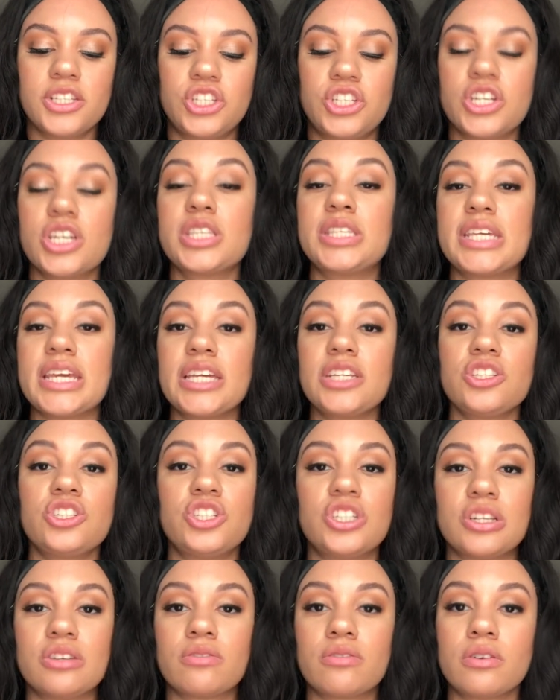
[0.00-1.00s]
Just in
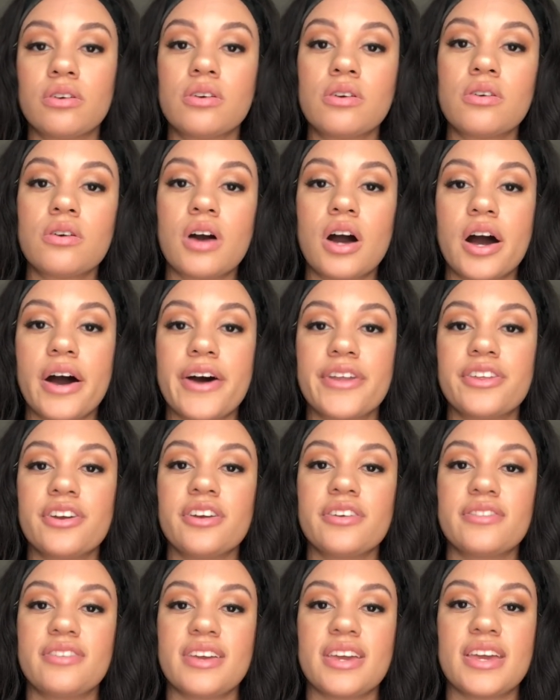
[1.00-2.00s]
general,
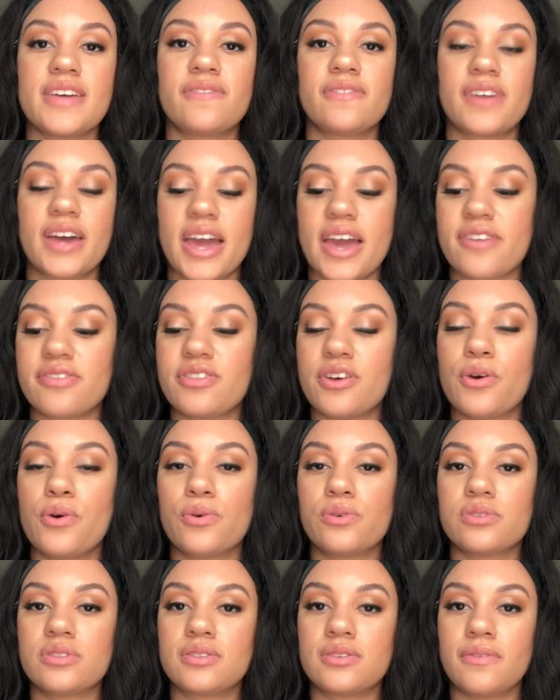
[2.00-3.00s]
other than like
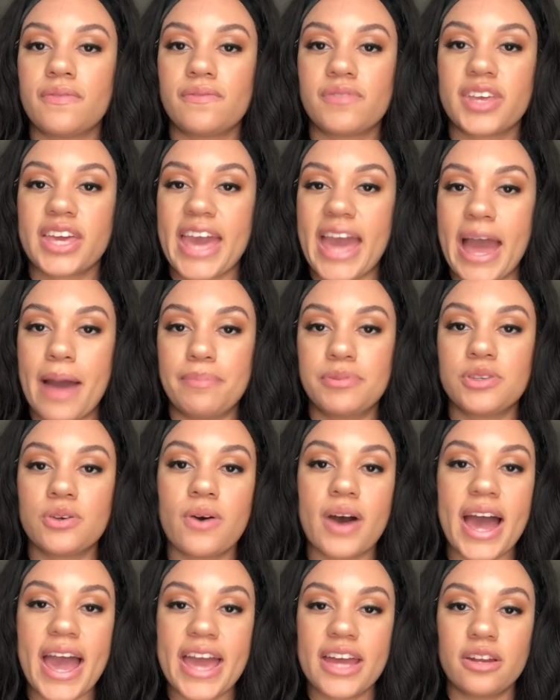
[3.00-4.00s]
those
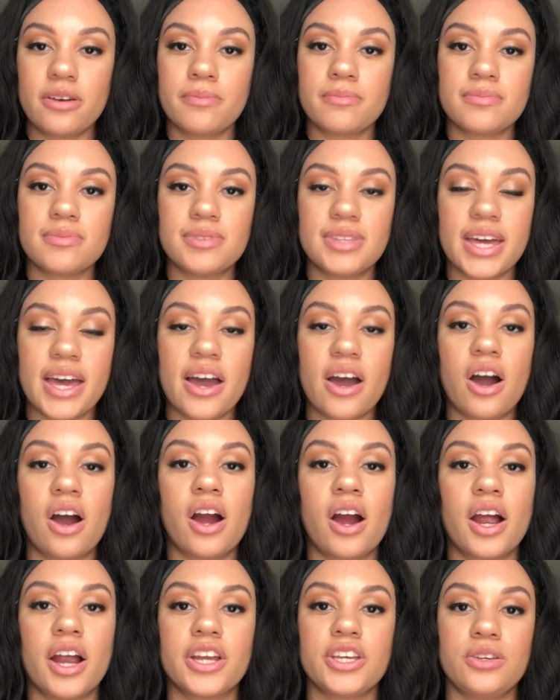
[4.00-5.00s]
capsule items that
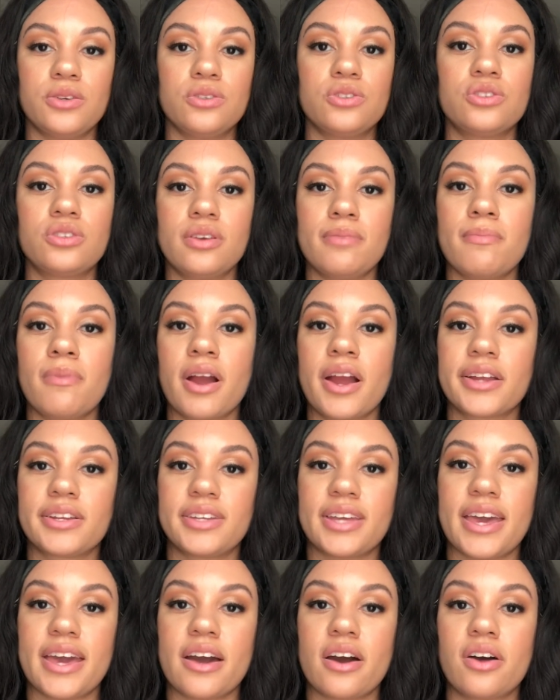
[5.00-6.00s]
are usually marked
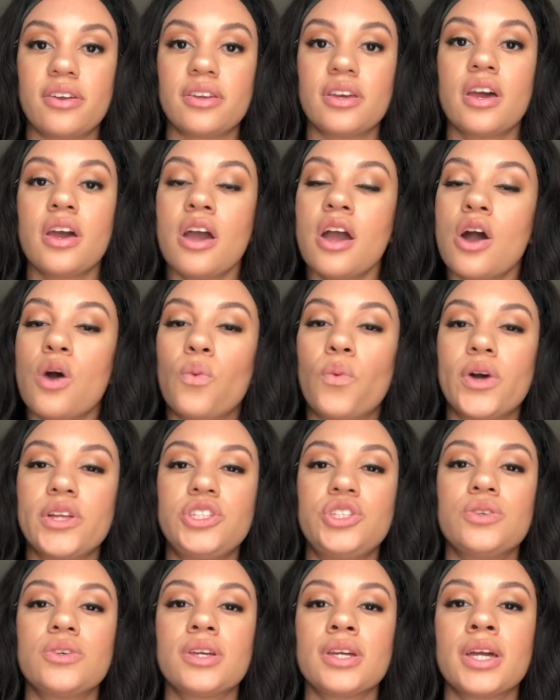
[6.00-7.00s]
down,
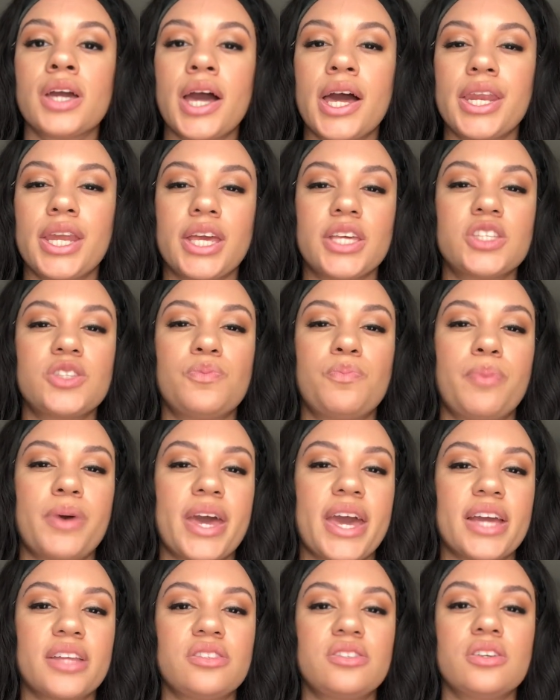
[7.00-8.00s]
what you can kind of
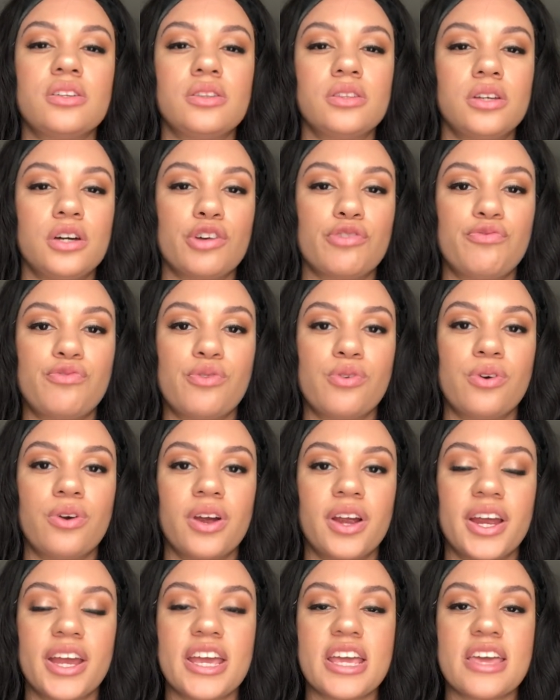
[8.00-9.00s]
expect to look
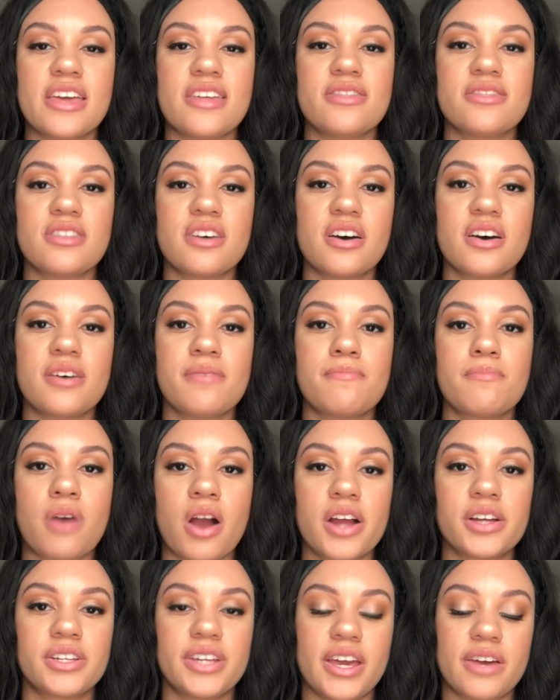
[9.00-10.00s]
for in the
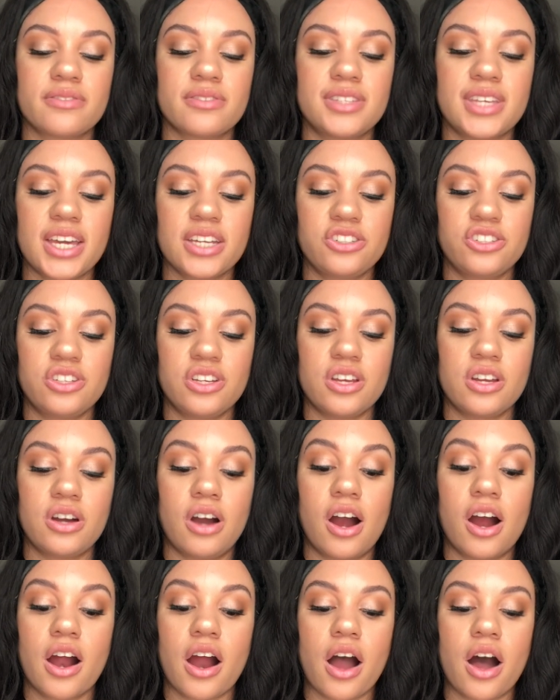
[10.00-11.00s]
markdown section
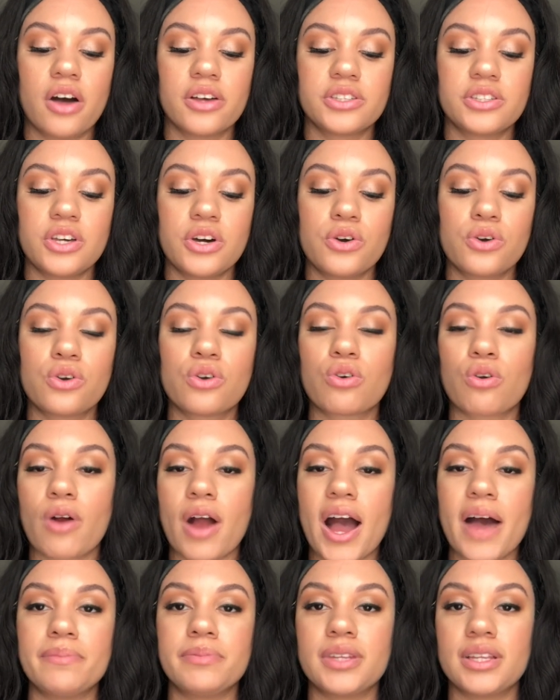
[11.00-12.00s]
are also
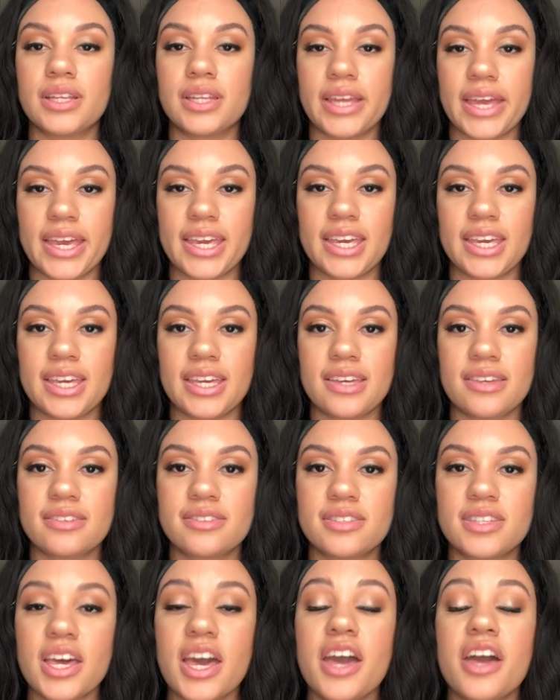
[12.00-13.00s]
cropped
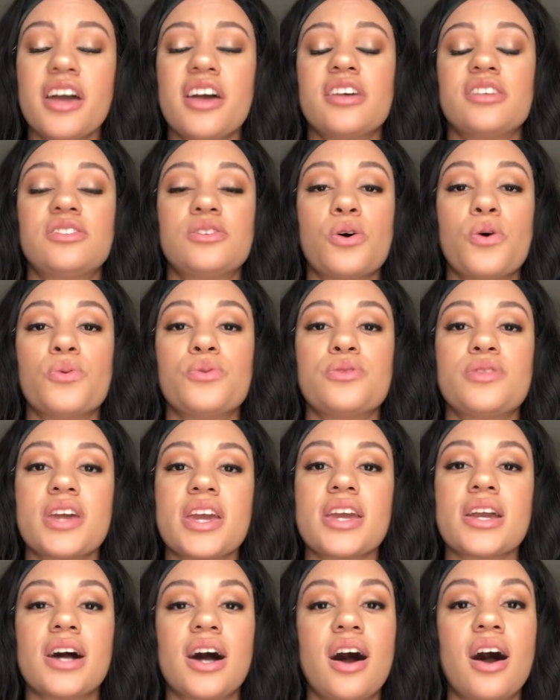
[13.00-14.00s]
leggings. So
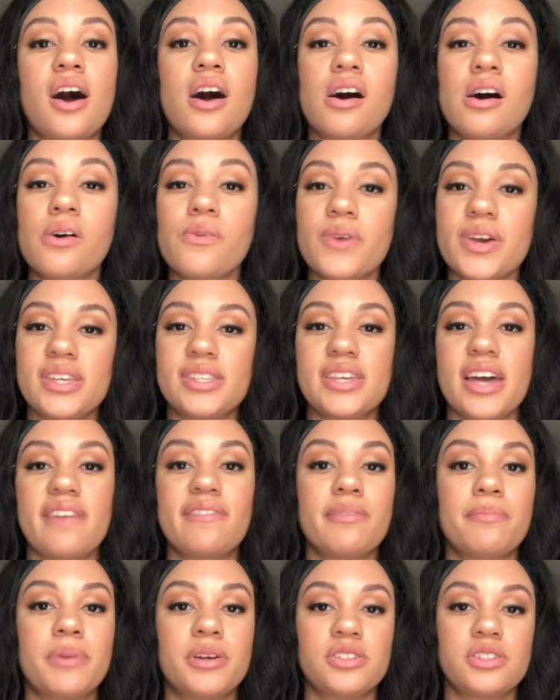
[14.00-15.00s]
they always
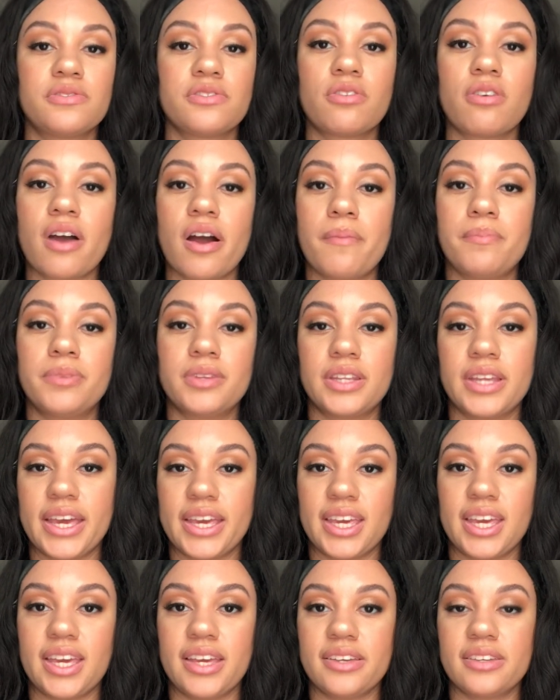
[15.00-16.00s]
have a bunch of cropped
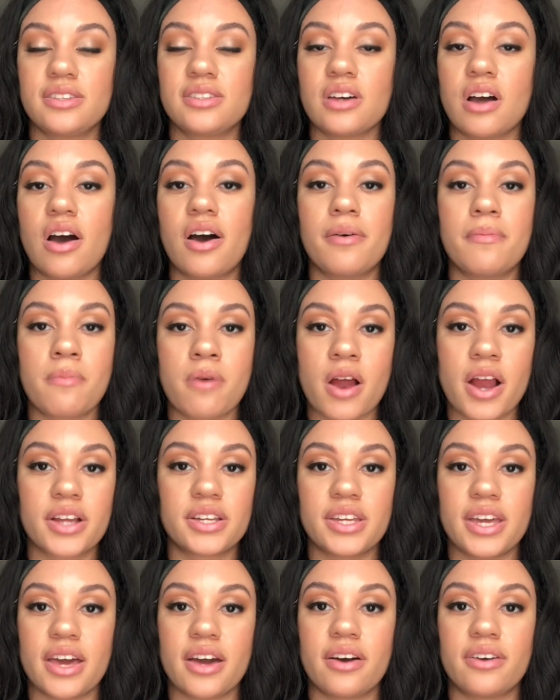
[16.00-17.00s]
leggings on
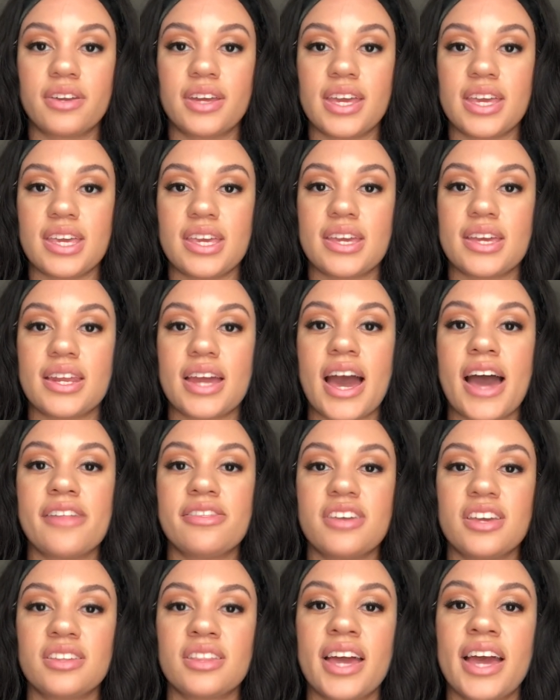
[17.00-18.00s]
markdown. And I
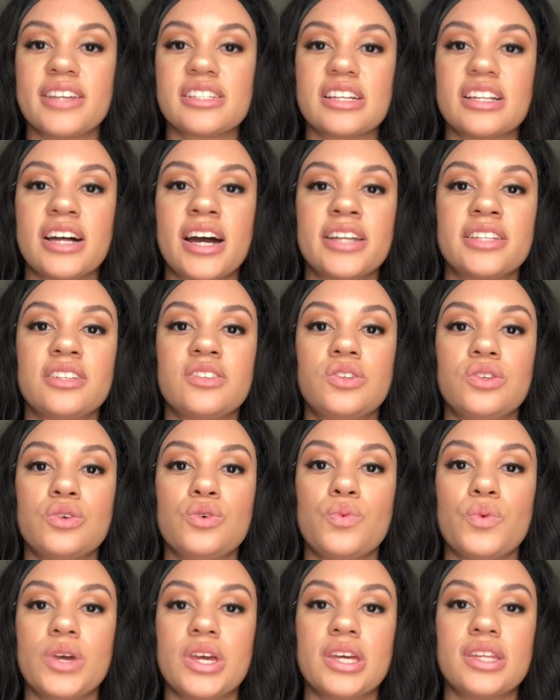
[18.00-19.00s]
think that has a lot to
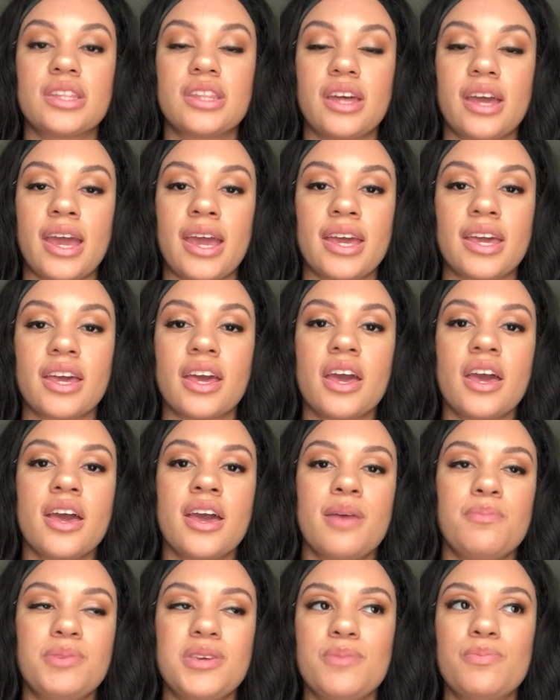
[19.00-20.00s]
do with like
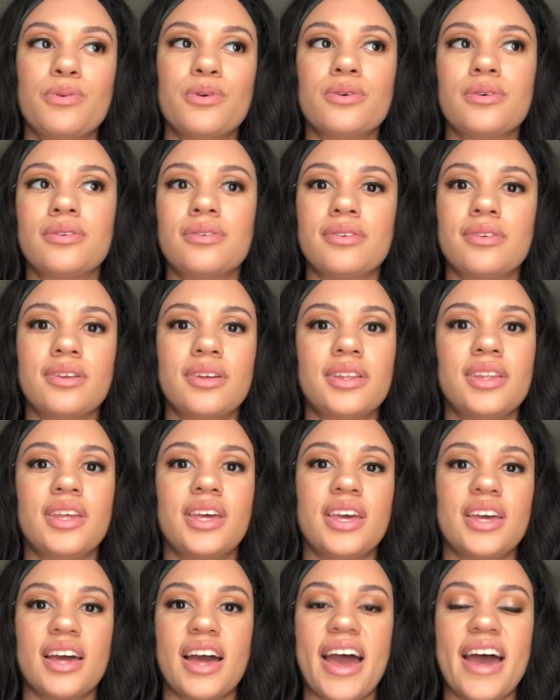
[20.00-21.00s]
people
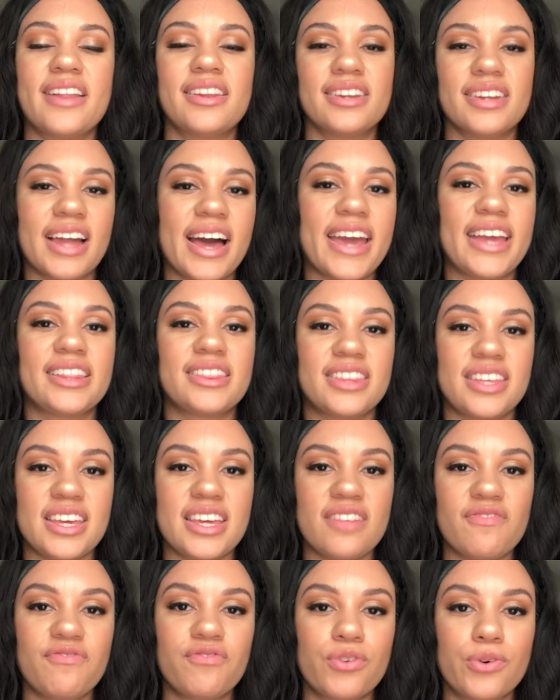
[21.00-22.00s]
have like
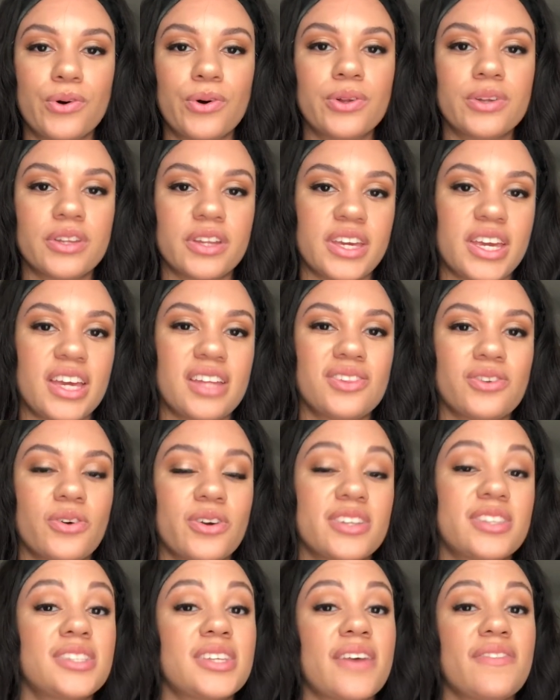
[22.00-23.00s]
the full length
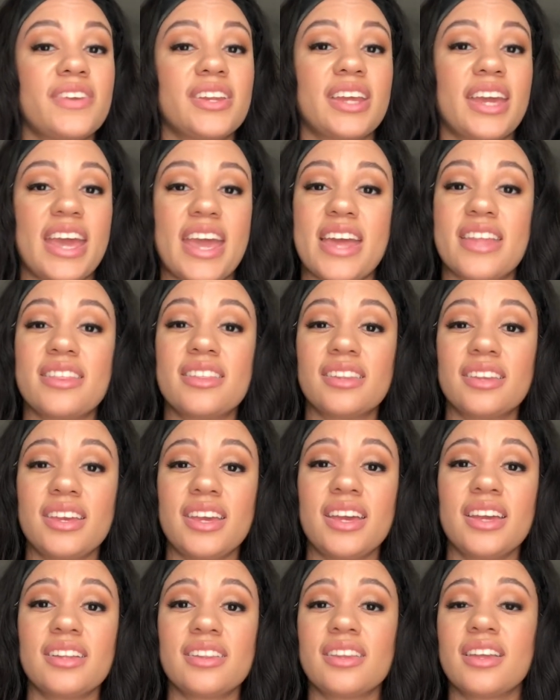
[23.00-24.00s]
or 7/8
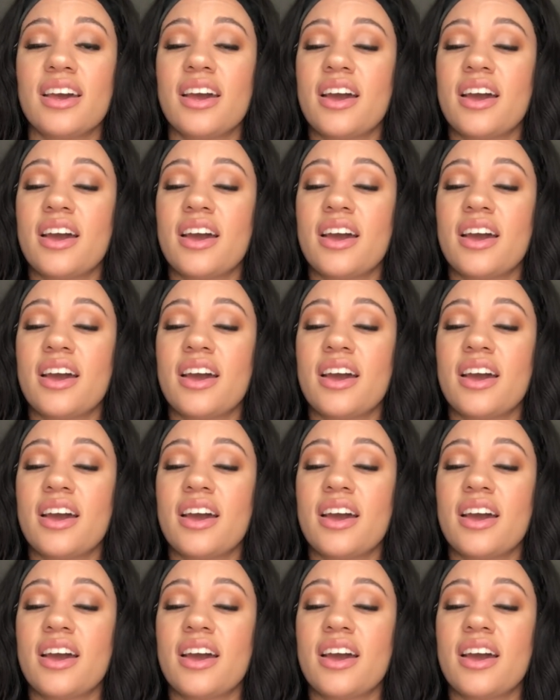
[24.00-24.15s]
length